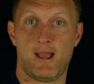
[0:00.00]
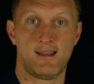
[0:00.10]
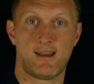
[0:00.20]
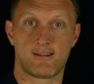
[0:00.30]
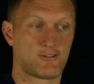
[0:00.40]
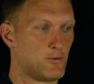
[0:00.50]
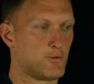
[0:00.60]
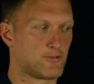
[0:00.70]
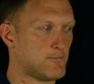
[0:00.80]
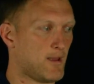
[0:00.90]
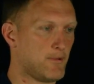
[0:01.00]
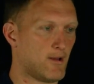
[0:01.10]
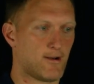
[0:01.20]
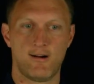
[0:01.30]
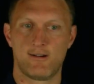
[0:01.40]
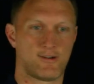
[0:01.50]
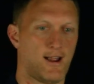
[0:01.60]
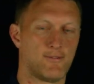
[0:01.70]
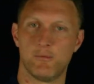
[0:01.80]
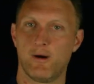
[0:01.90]
bad guy stores it maybe on a hard
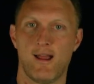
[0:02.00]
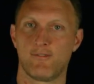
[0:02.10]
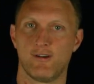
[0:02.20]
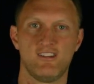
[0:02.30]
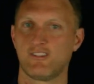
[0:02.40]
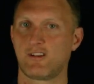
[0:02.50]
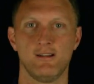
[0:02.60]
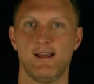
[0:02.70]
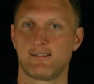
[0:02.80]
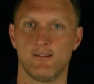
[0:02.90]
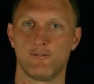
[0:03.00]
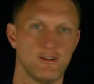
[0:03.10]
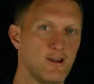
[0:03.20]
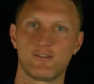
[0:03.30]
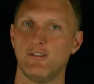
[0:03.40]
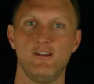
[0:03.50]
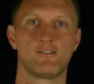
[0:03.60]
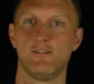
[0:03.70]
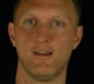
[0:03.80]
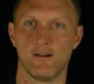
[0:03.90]
drive or whatever, and he just collects it for years and
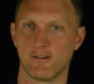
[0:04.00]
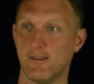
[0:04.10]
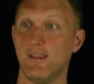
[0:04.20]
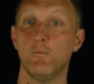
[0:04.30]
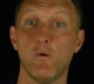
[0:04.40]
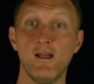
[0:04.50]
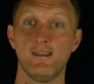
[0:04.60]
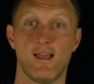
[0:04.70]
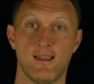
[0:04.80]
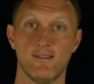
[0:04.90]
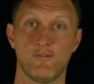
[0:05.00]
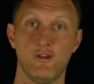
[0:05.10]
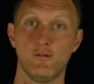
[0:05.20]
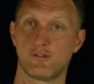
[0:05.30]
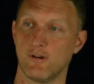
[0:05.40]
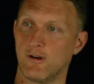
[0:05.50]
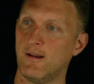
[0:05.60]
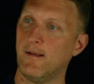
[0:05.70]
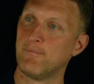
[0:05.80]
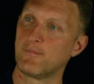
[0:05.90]
years and years. And then one day in the future,
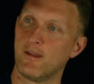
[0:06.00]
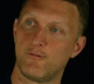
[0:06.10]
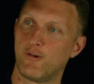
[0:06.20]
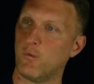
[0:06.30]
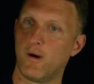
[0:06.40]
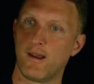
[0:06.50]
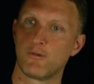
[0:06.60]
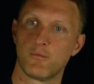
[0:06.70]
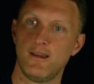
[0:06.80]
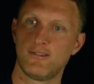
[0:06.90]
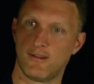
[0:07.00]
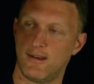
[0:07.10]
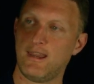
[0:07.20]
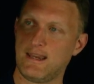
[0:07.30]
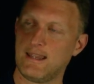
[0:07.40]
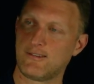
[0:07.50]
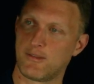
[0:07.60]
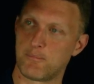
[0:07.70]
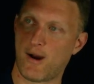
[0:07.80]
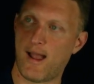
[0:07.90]
for whatever reason, he gets
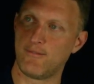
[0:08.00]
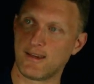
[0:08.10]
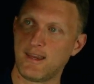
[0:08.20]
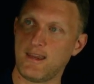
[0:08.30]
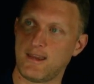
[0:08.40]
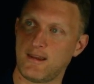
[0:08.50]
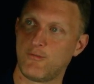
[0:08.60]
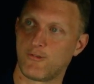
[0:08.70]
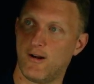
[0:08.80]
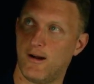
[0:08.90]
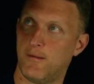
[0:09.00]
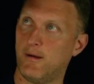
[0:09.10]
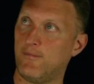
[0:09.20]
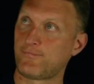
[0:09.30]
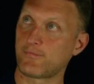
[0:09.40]
the private key from